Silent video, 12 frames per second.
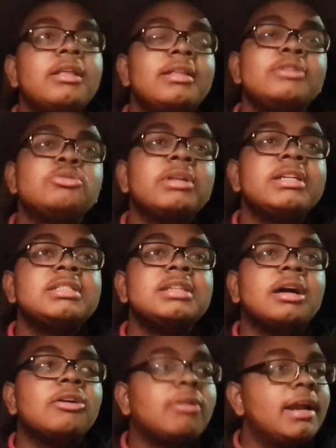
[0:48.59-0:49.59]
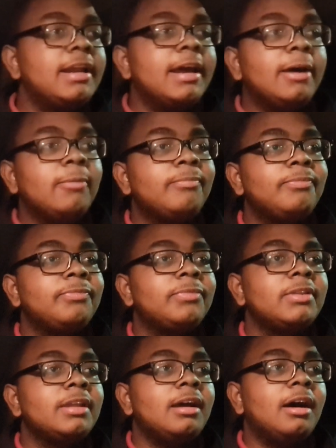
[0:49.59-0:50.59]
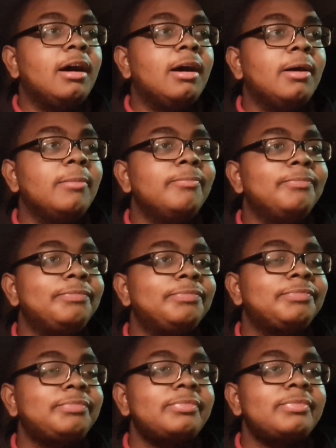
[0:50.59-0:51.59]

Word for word: things really suck right now. Um,